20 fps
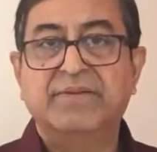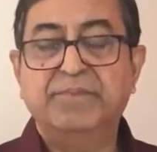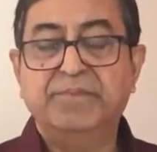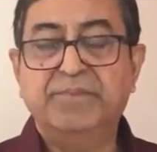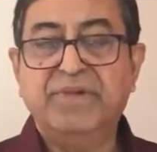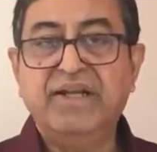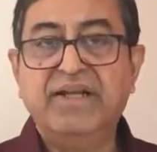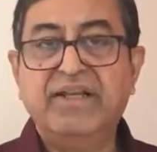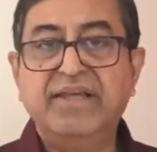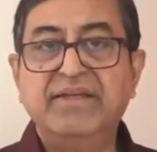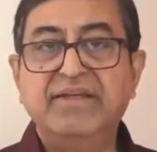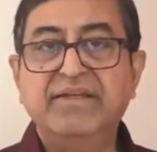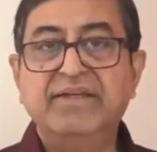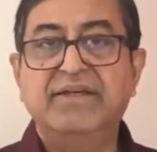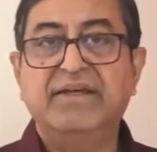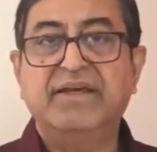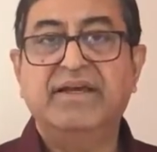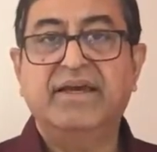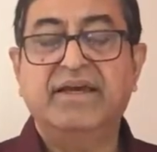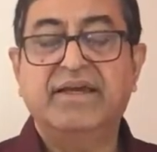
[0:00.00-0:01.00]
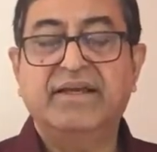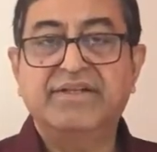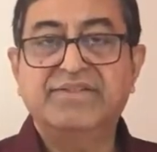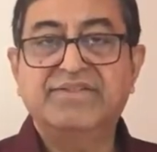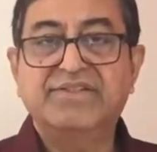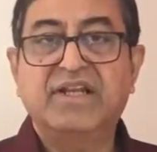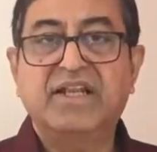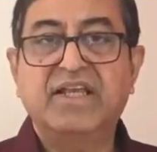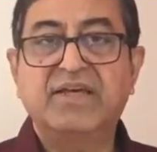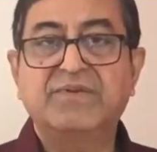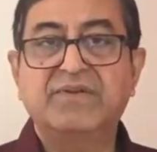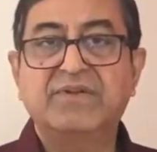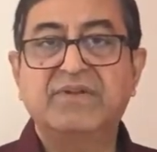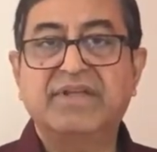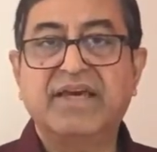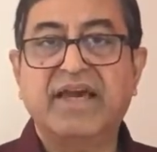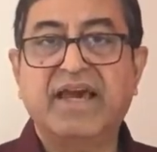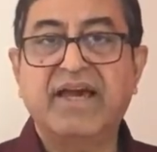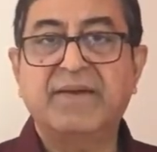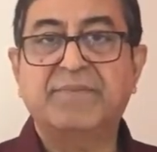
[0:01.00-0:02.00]
building energy level,
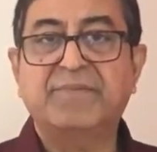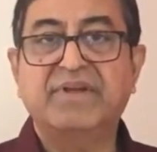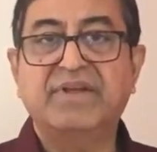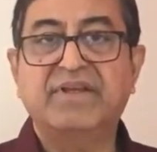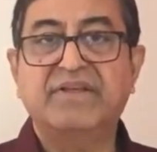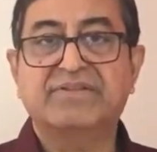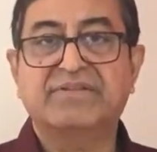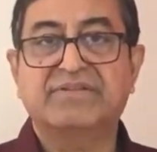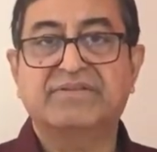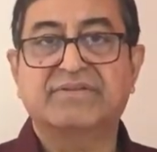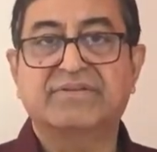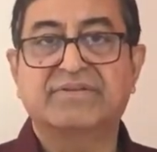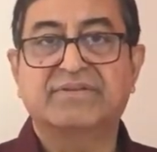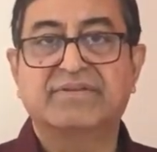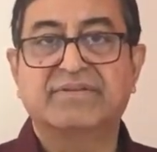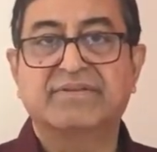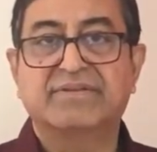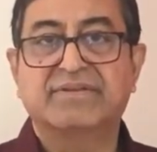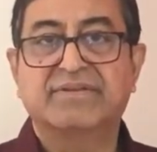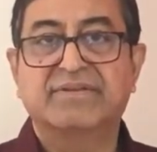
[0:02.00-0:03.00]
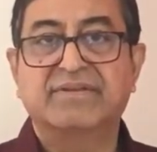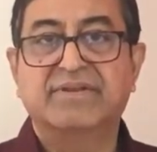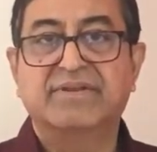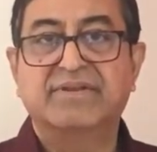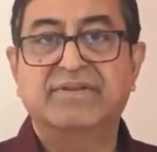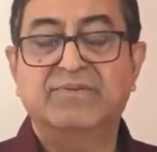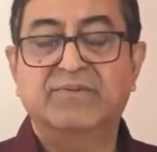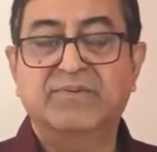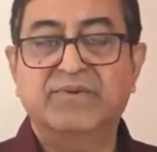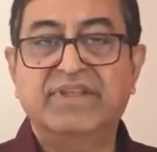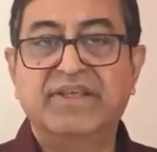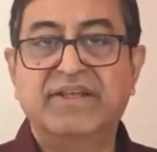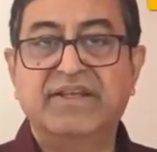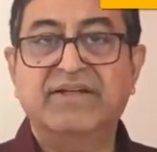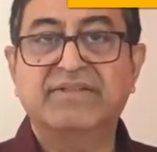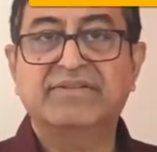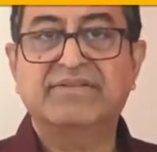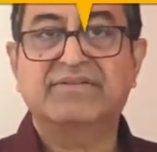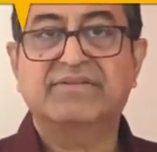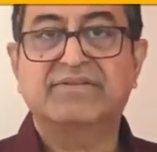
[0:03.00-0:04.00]
the happiness within
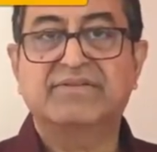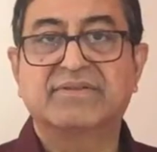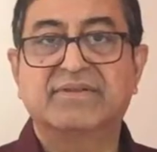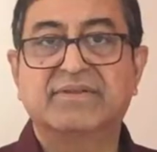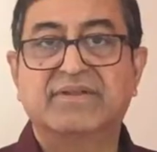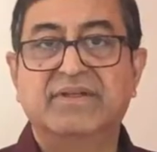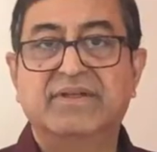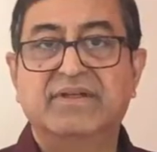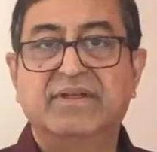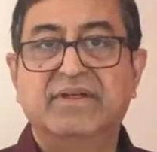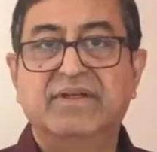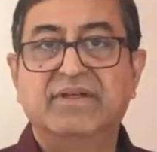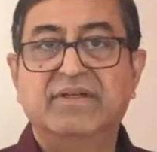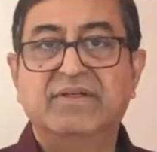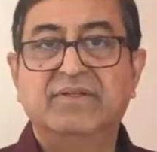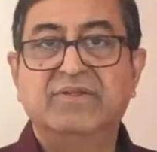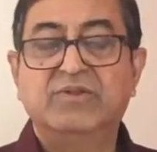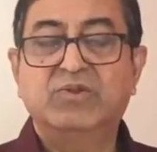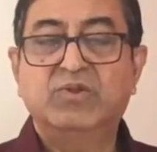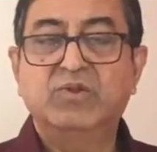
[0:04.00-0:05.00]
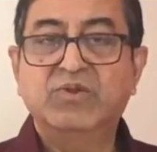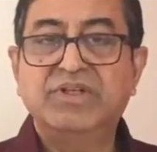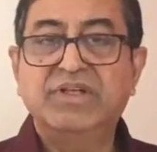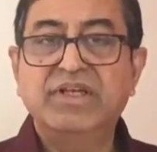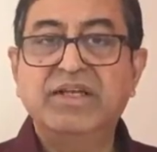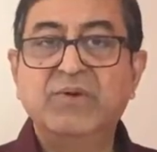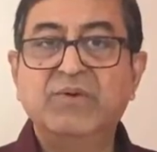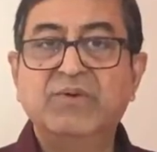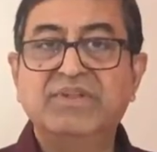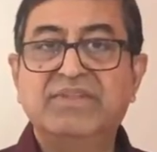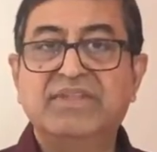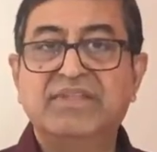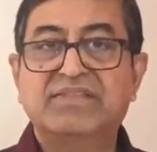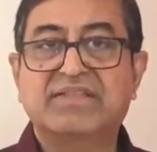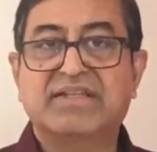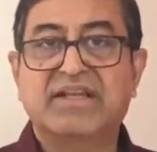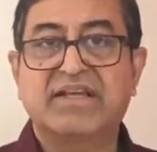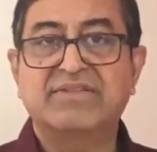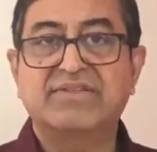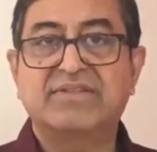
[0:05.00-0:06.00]
us to deal with this
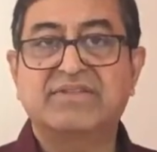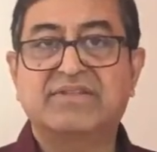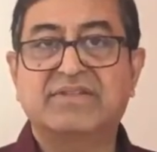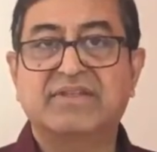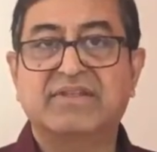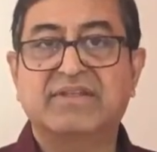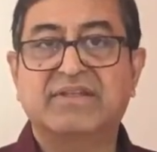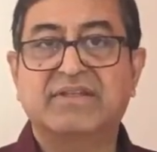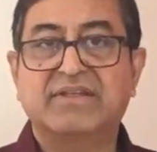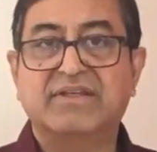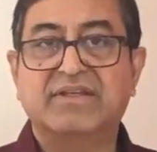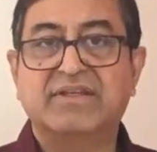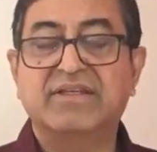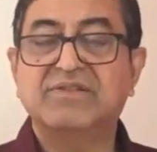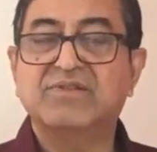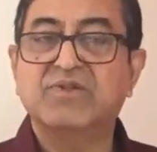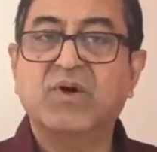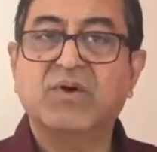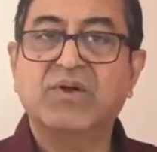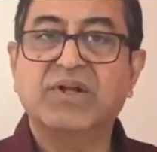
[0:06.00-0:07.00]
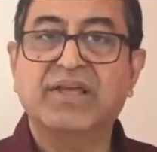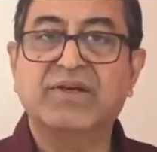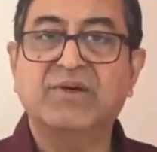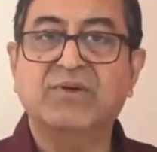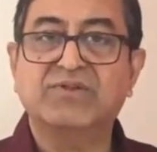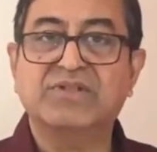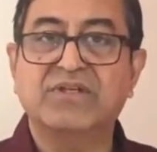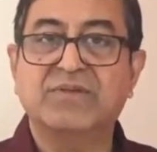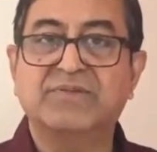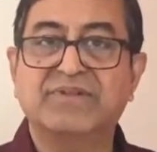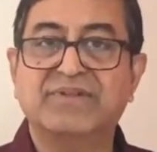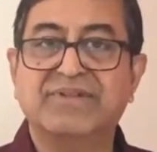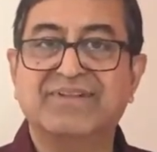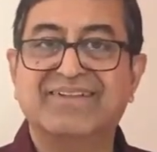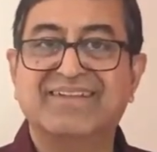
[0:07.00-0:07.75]
transition is non-negotiable.